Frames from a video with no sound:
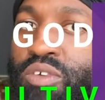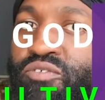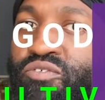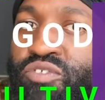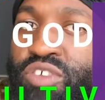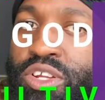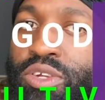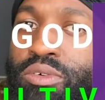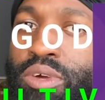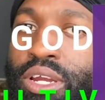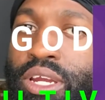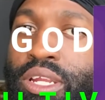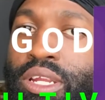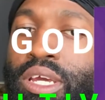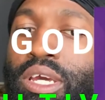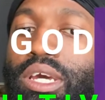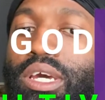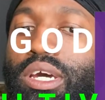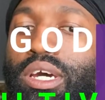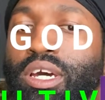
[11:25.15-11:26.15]
venerate,
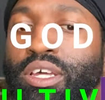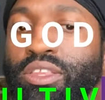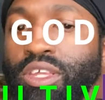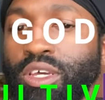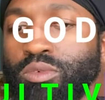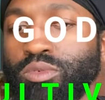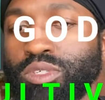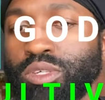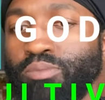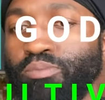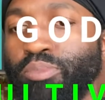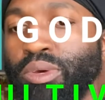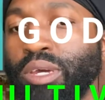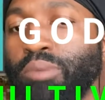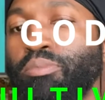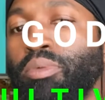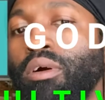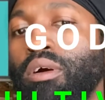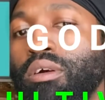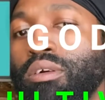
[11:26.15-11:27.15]
I think was a
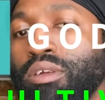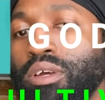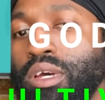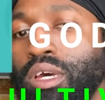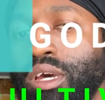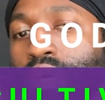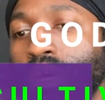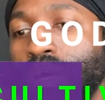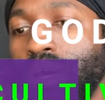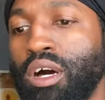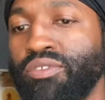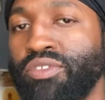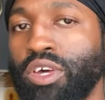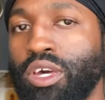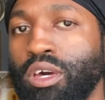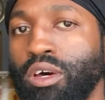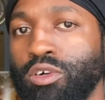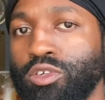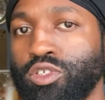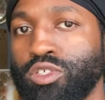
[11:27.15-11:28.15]
big part of the
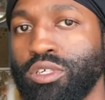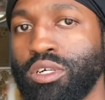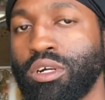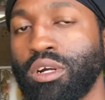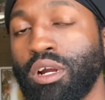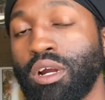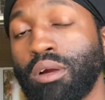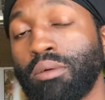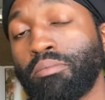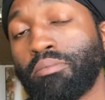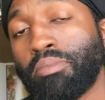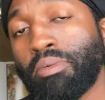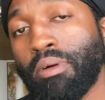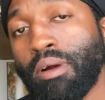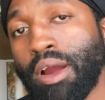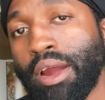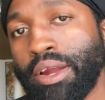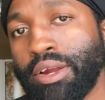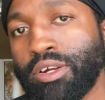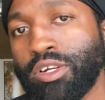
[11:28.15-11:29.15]
culture
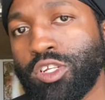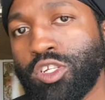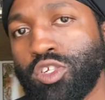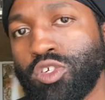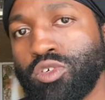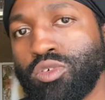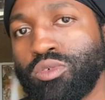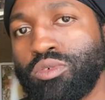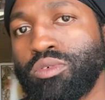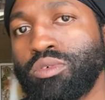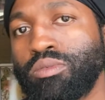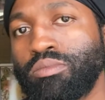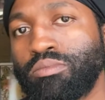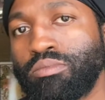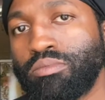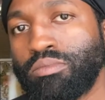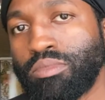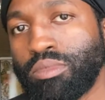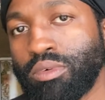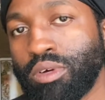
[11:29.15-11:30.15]
prior to
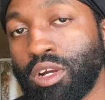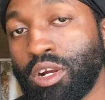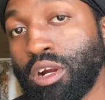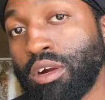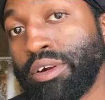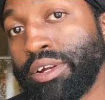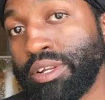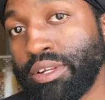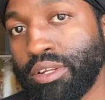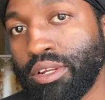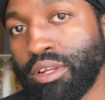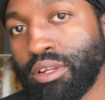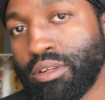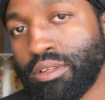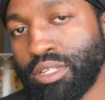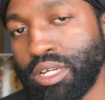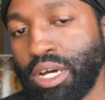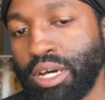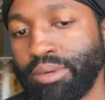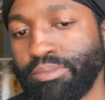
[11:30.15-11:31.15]
current
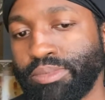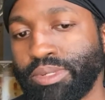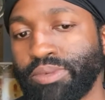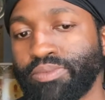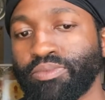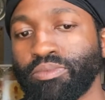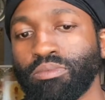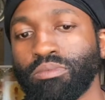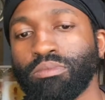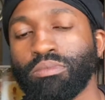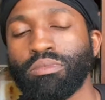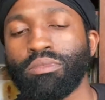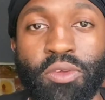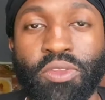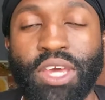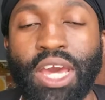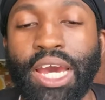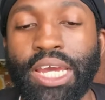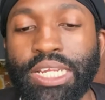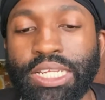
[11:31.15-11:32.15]
times. So
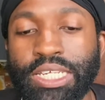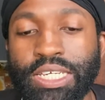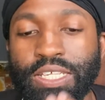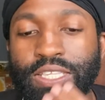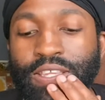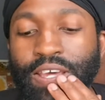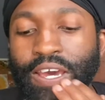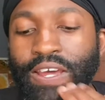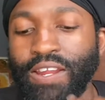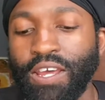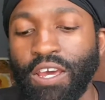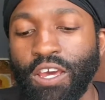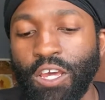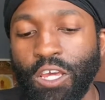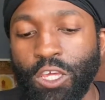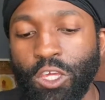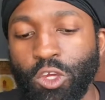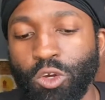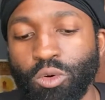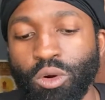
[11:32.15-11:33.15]
the idea that
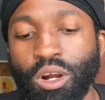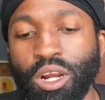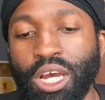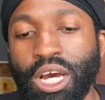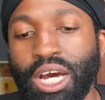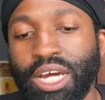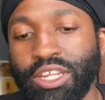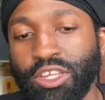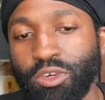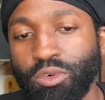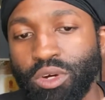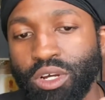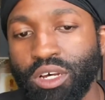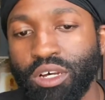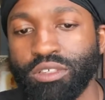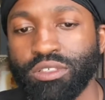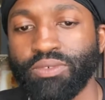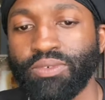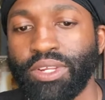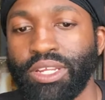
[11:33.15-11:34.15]
you are God and you are
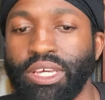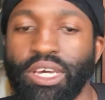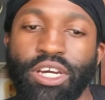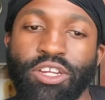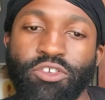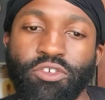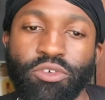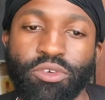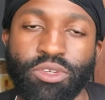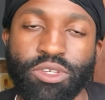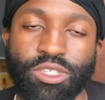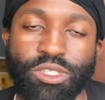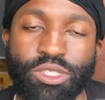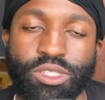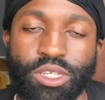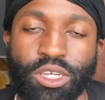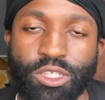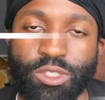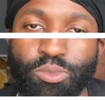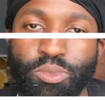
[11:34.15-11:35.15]
cultivating God in your own
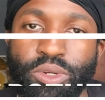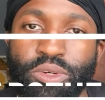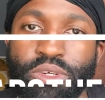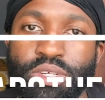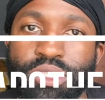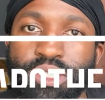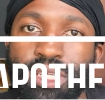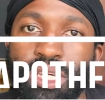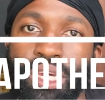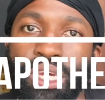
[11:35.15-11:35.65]
experience